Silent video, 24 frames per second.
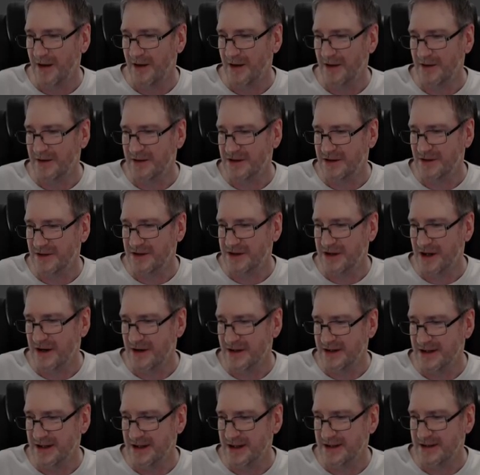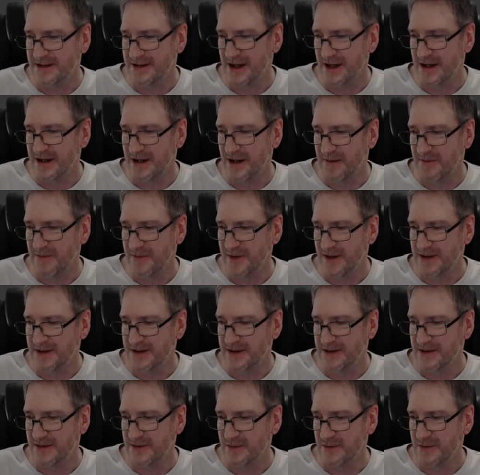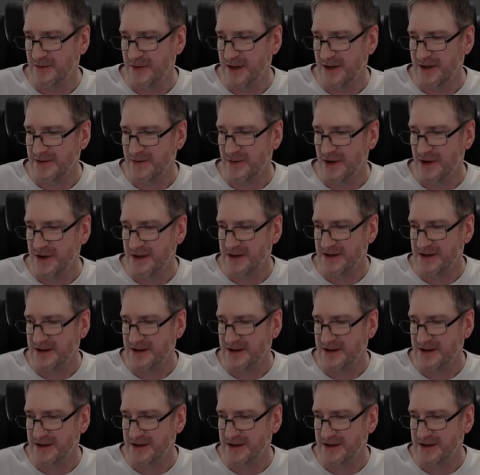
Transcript: Uh, Tuatara says, uh, yep, this his